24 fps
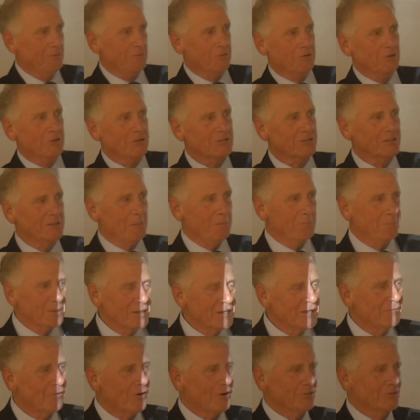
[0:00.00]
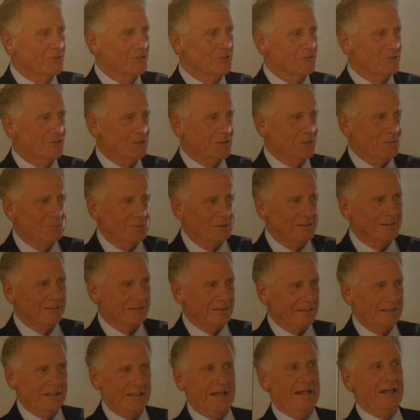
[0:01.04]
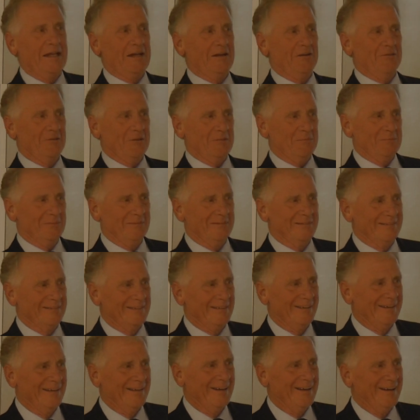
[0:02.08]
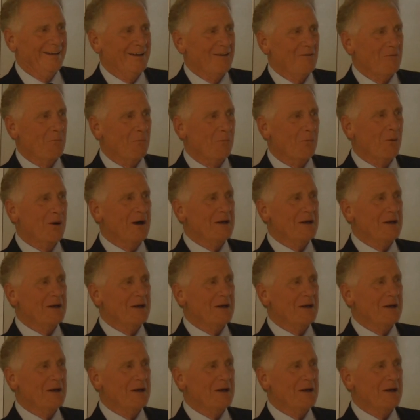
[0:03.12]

There isn't a bit of artistic ability in any of them.